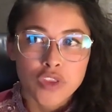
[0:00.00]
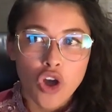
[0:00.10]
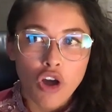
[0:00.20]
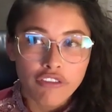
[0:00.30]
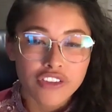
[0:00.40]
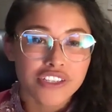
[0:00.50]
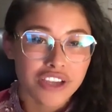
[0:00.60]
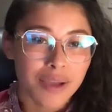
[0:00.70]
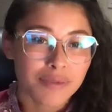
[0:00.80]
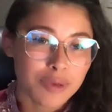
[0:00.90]

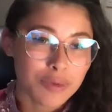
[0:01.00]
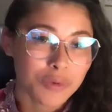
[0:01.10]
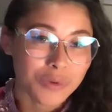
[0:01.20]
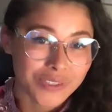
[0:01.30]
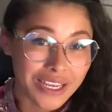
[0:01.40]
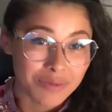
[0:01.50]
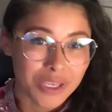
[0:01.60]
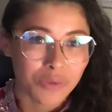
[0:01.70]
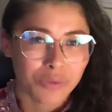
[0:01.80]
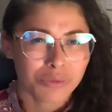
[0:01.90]
oftentimes people will say to me,